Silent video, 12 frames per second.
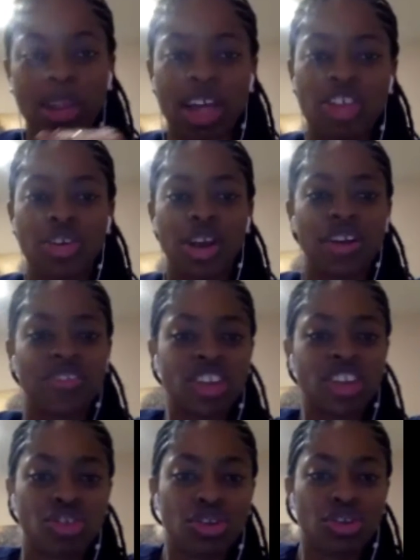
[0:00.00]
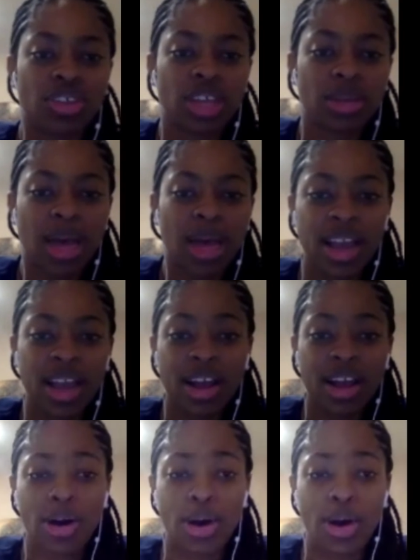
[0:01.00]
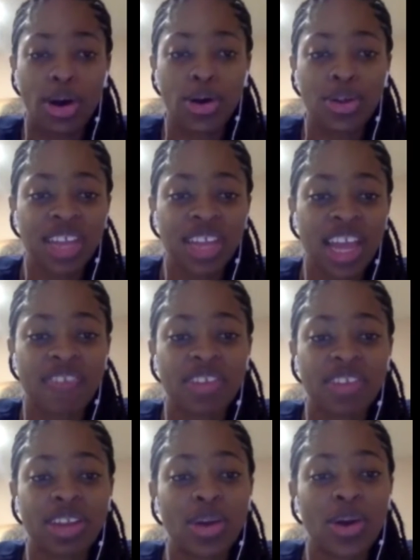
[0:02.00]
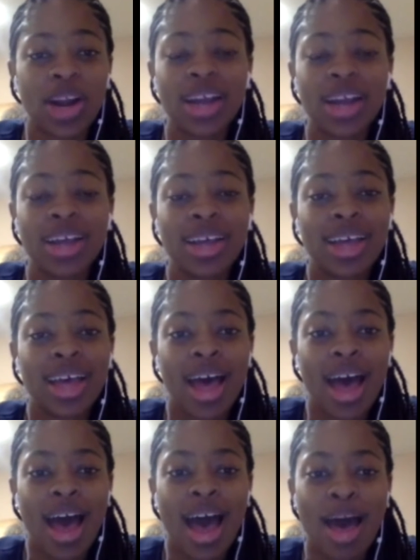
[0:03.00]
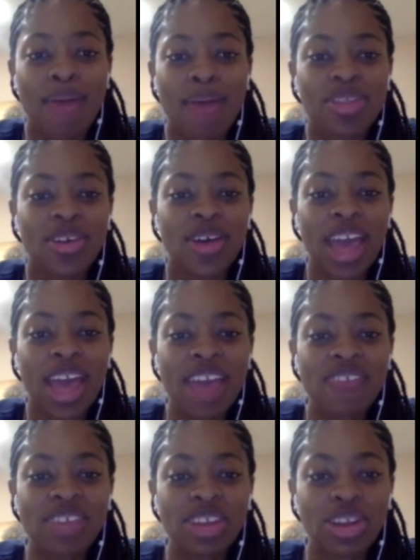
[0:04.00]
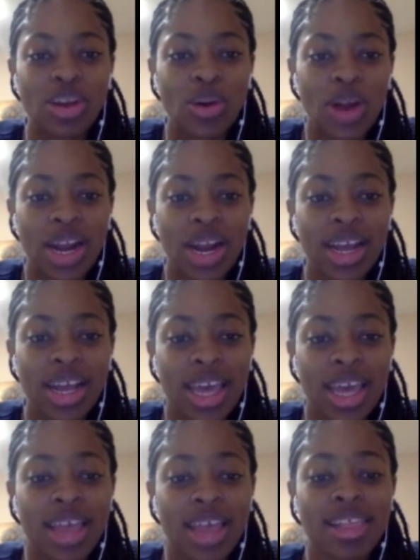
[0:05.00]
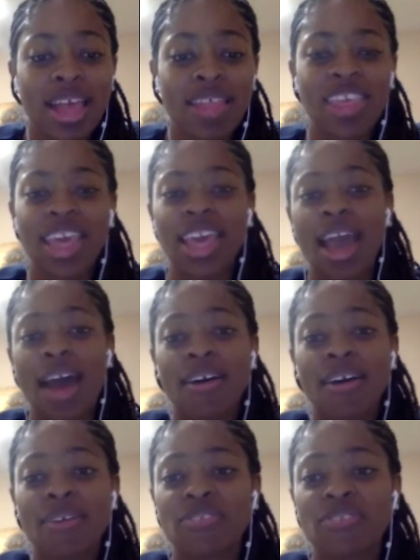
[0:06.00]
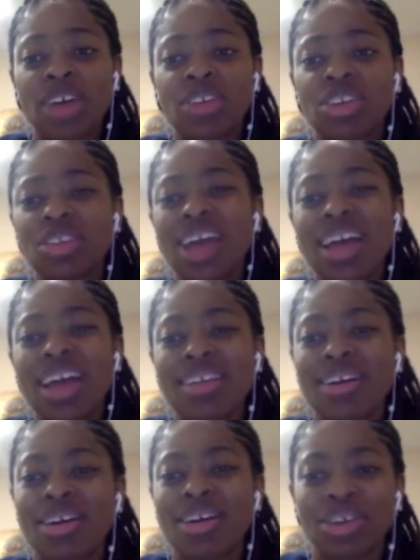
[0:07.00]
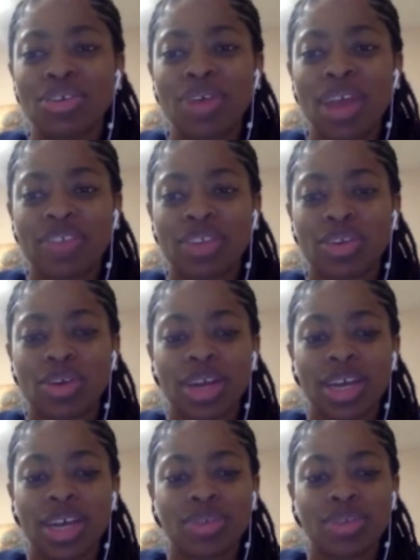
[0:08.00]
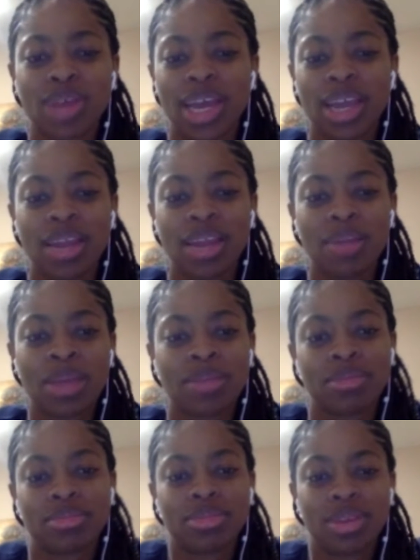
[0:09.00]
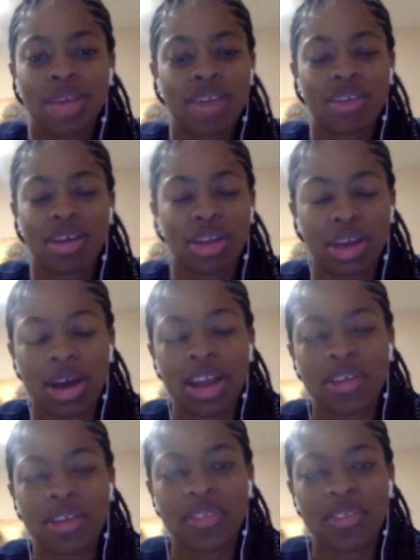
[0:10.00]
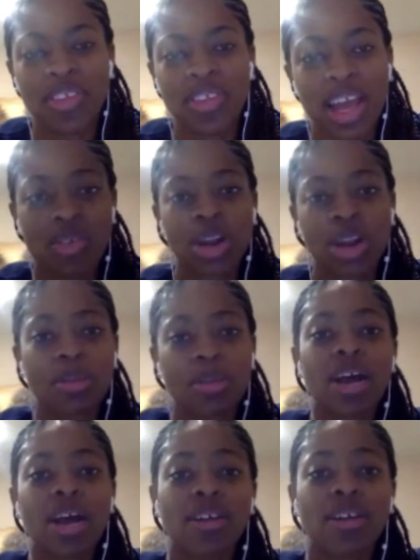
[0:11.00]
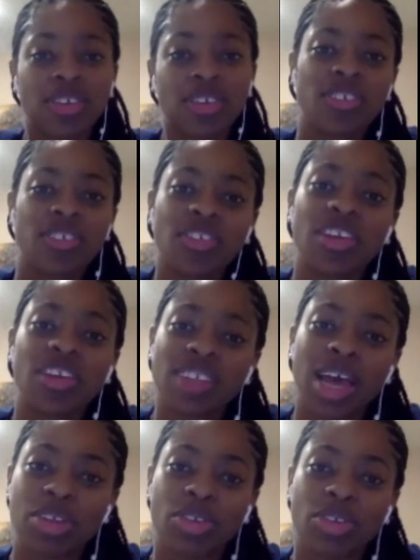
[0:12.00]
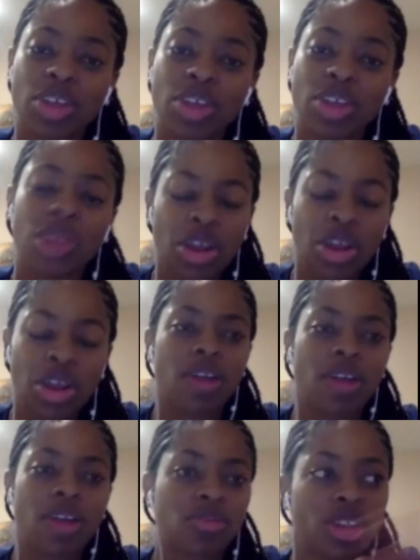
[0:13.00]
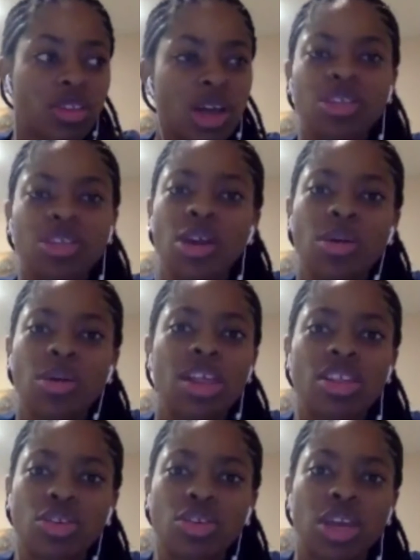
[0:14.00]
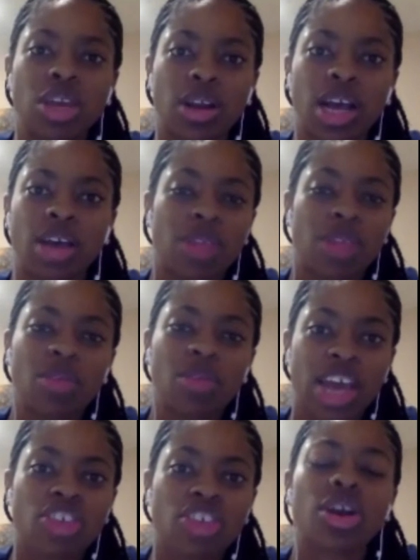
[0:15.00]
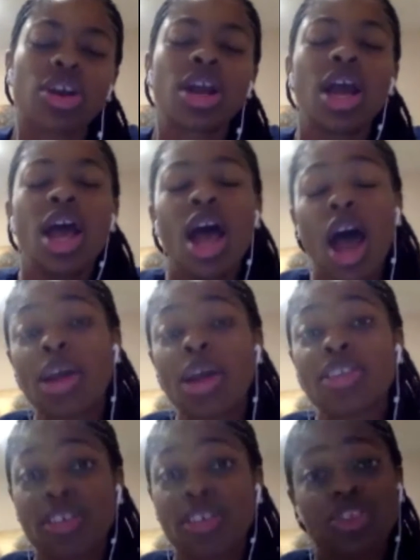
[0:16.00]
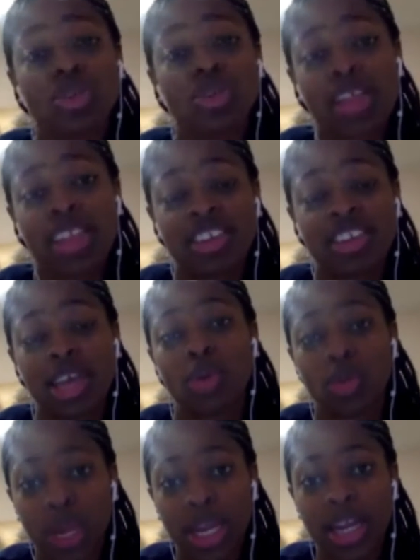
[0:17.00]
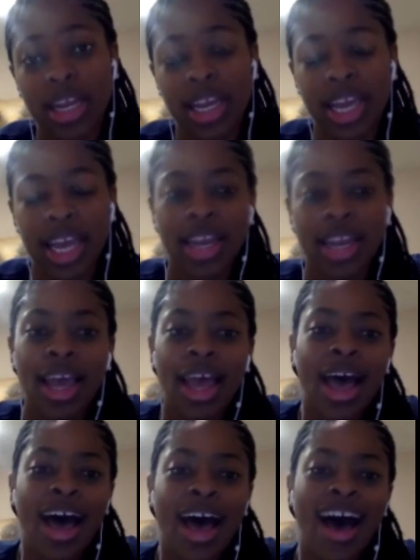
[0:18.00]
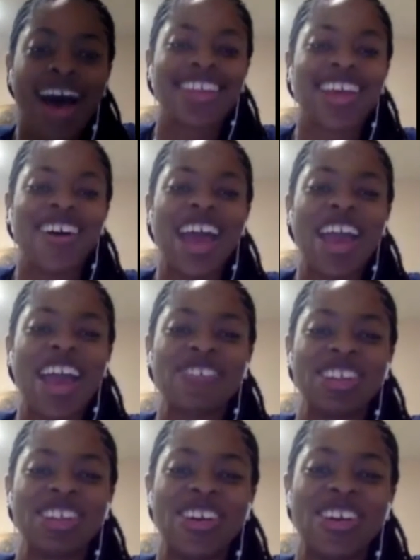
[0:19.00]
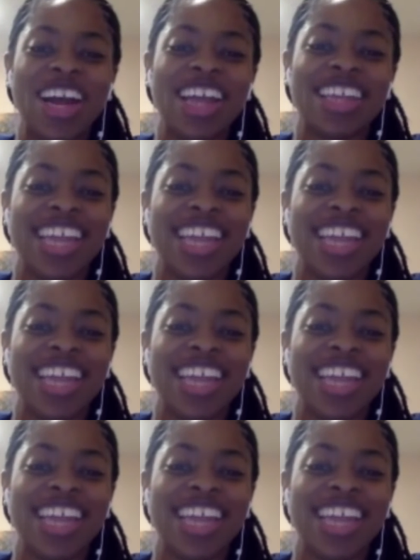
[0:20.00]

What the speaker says: pleasure of introducing my co-host, Avalaura. So Avalaura is the founder. You guys all know who Avalaura is, right? I mean, you guys all know. I don't think I have to read her bio for the 50th time this year. But, you know what? It's a new year, huh? That was last year. All right, so for 2017, we'll read it again. So Avalaura